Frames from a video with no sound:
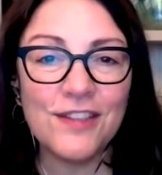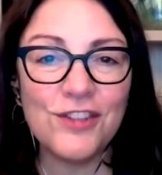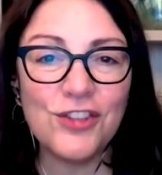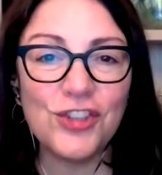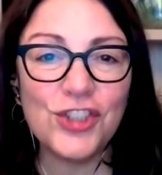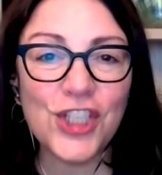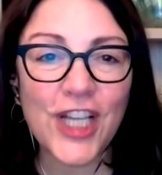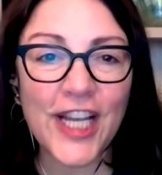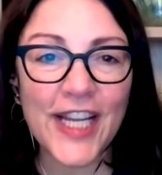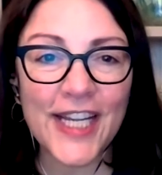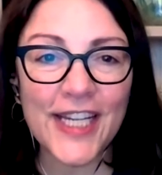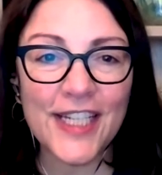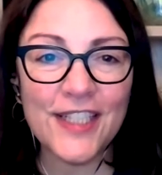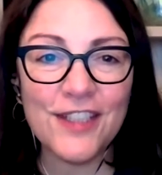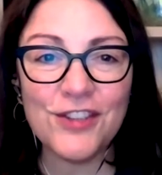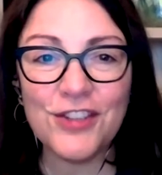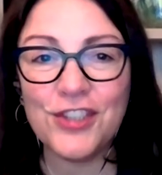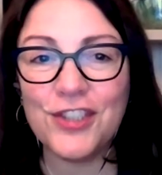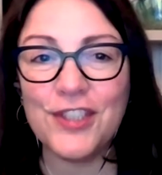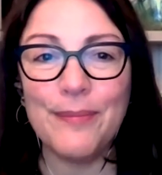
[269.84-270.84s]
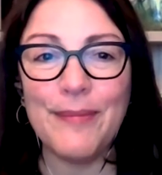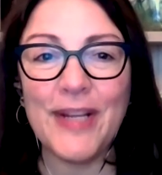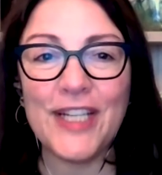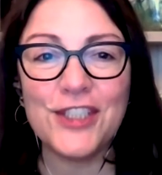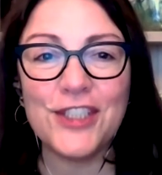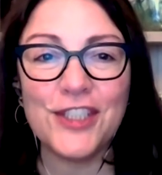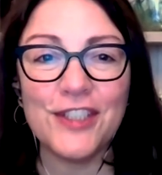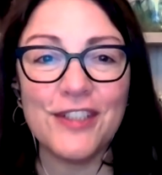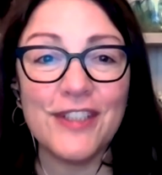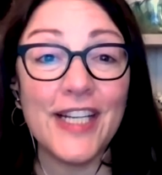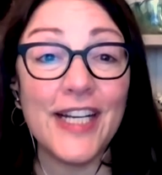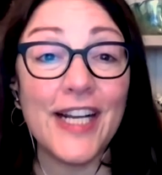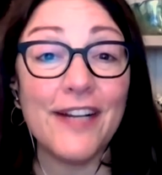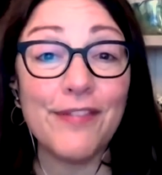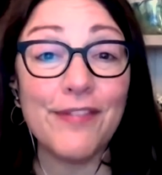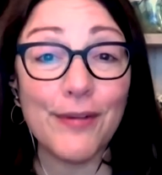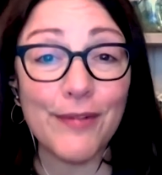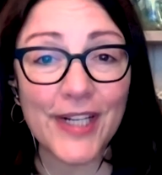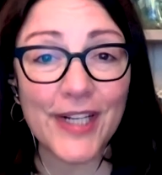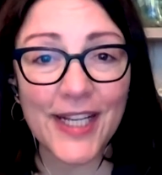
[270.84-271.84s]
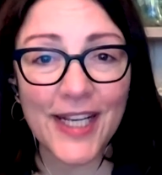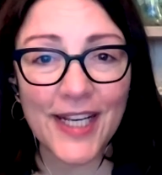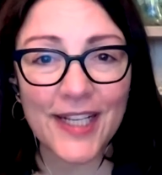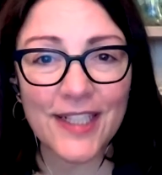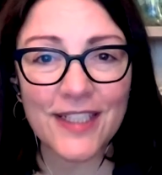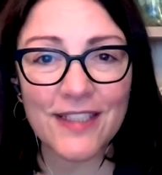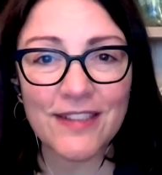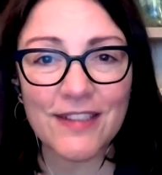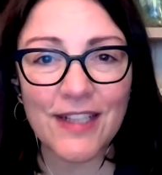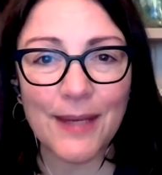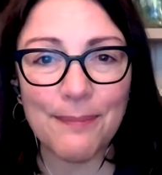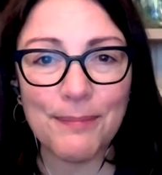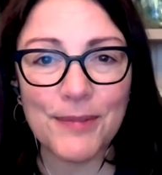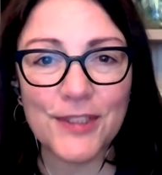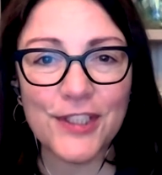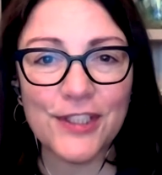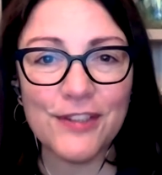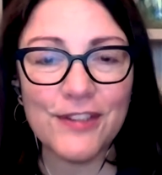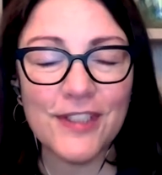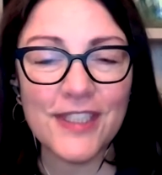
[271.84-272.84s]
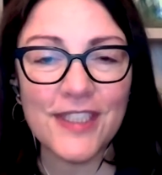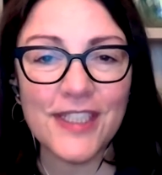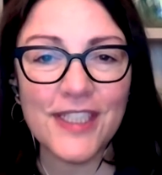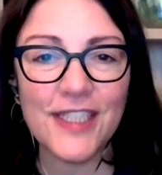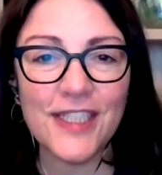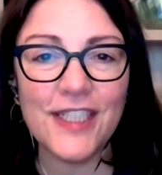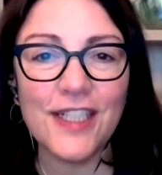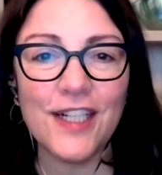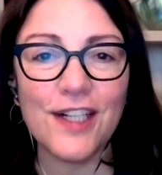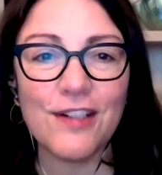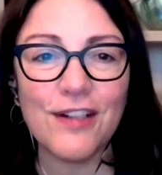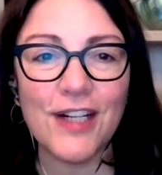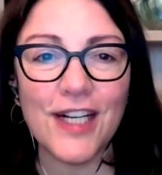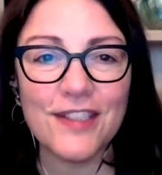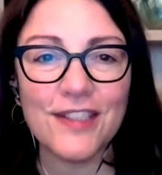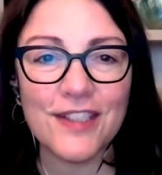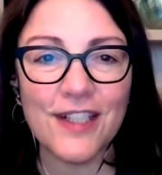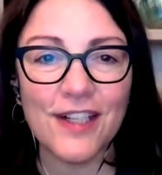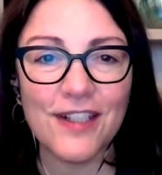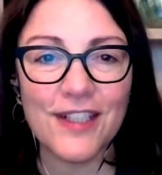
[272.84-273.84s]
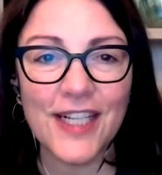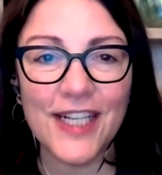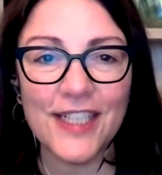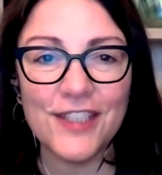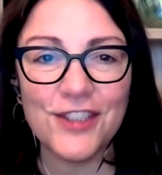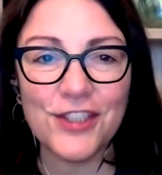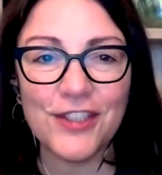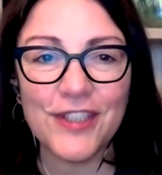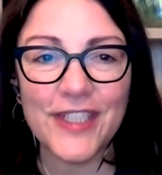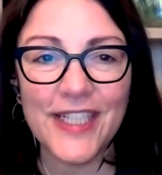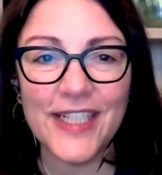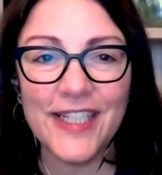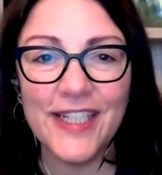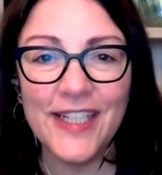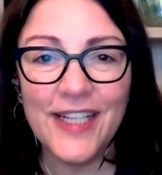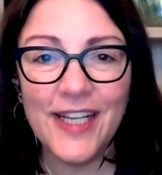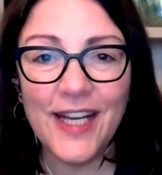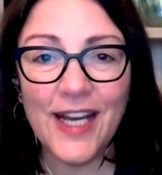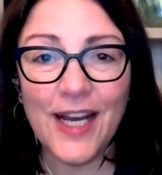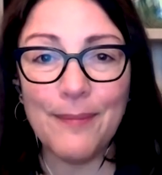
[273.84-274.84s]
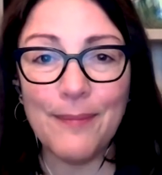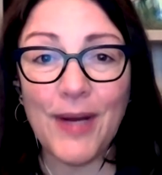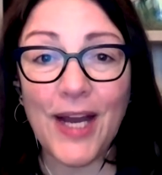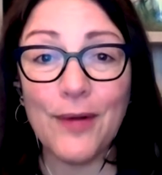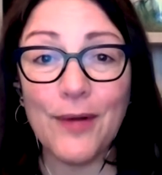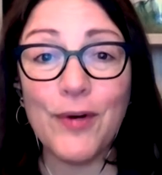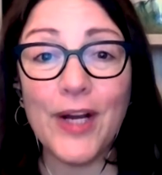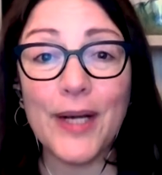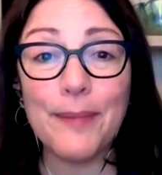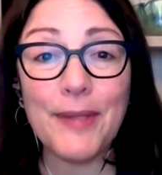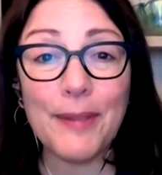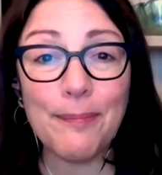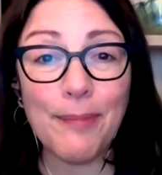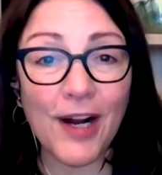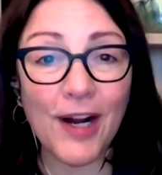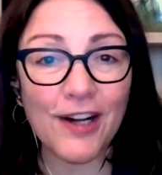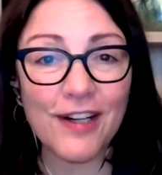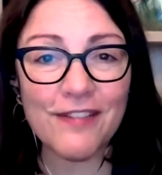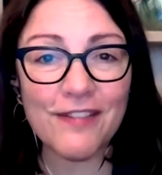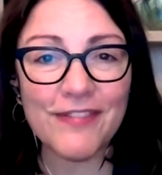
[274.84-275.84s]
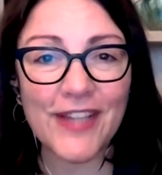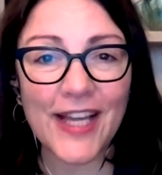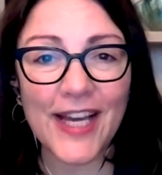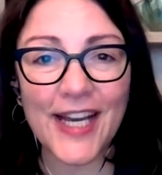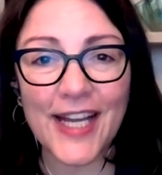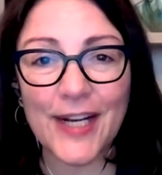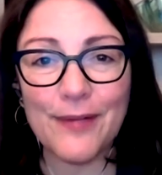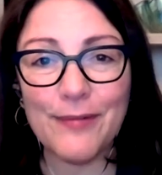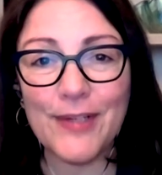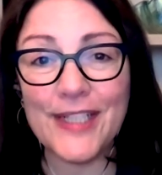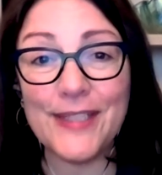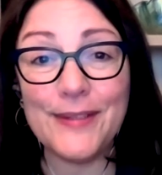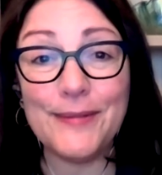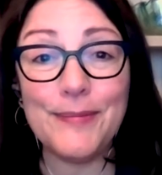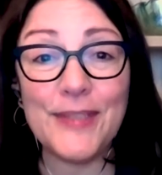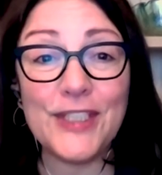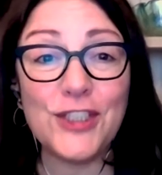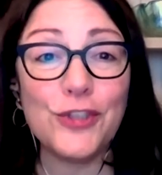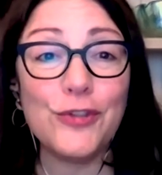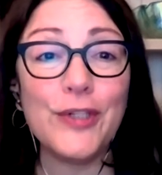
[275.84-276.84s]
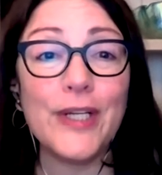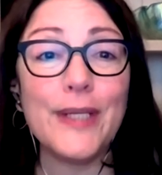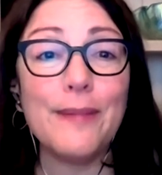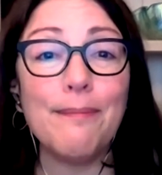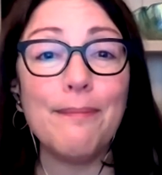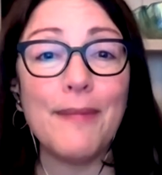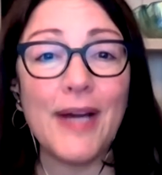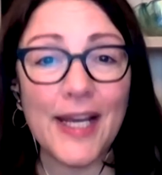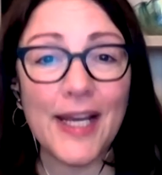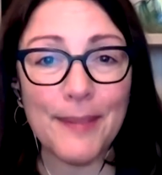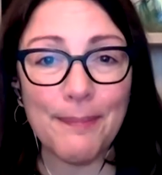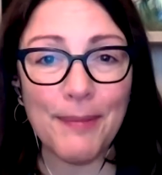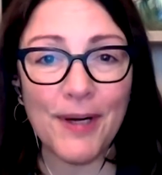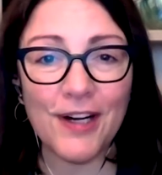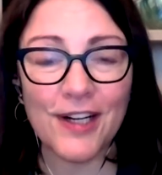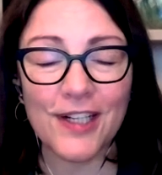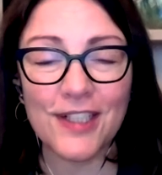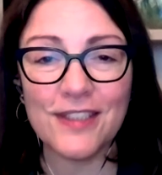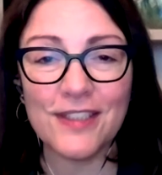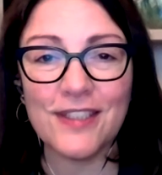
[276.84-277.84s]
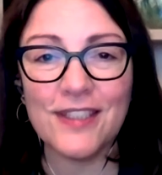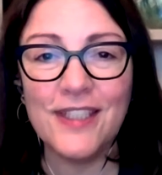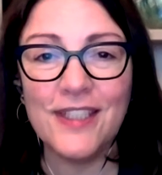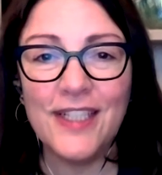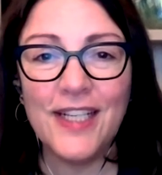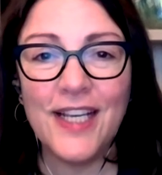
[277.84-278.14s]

change to make sure that everyone has opportunity across our country, um, I want to be part of that. I want to be doing my part.